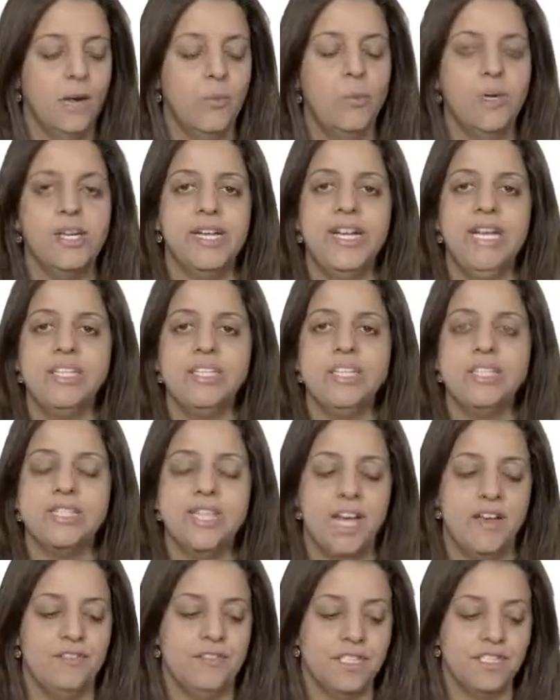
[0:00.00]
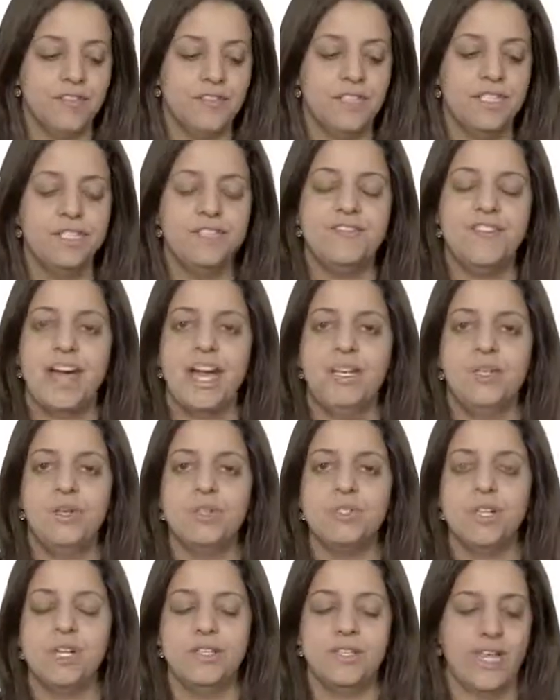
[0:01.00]
where agents have different
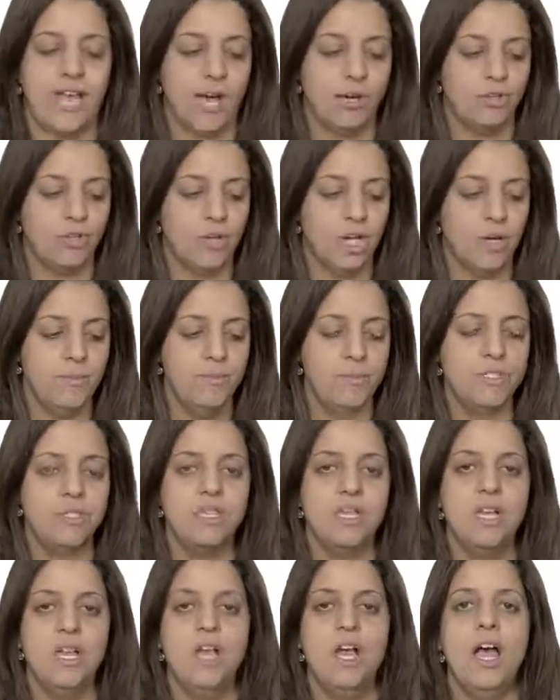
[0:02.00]
values on the outcomes,